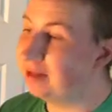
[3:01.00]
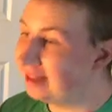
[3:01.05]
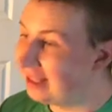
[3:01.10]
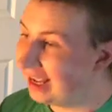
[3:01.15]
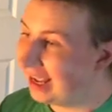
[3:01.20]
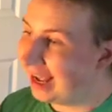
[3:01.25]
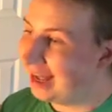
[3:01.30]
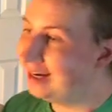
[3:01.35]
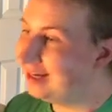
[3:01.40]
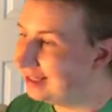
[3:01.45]

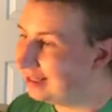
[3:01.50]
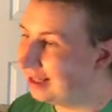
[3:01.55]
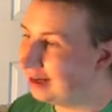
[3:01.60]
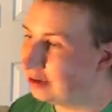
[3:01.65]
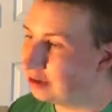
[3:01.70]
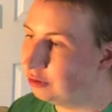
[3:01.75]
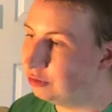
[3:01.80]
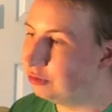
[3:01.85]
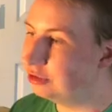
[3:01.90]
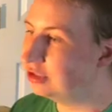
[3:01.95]
they added a lot
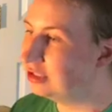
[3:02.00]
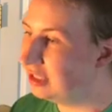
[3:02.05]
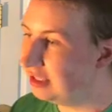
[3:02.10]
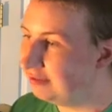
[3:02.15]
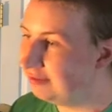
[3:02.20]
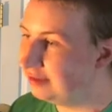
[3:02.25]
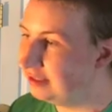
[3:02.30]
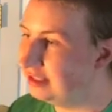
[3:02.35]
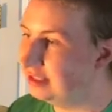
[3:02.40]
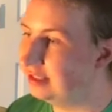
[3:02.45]
of cool
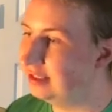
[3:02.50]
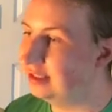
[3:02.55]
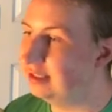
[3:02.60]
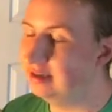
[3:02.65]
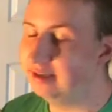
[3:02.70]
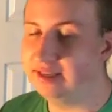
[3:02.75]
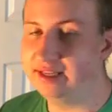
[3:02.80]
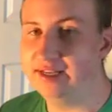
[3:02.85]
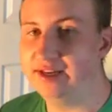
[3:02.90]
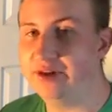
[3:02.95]
stuff in it.
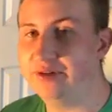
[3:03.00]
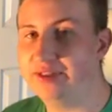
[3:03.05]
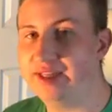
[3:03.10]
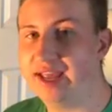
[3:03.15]
You know, they